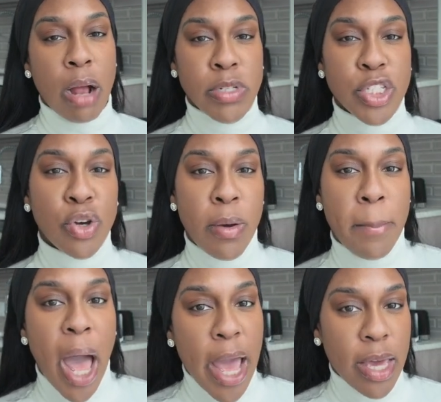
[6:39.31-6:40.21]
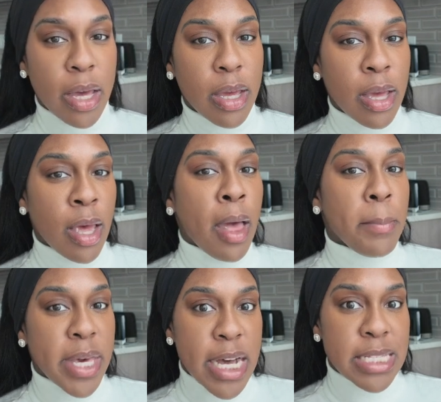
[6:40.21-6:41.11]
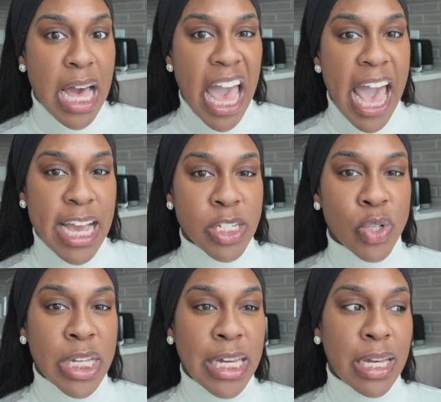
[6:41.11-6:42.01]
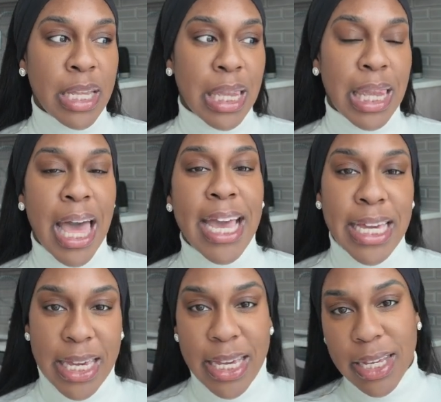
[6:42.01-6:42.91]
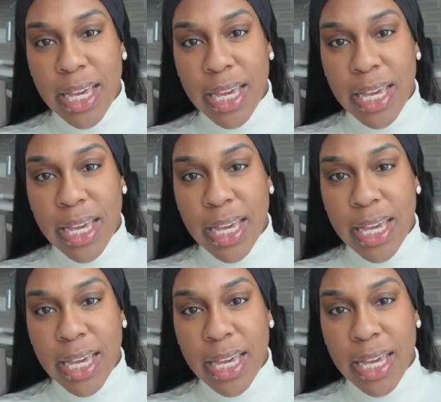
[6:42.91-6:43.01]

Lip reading: I'm just gonna buy it because I actually like it,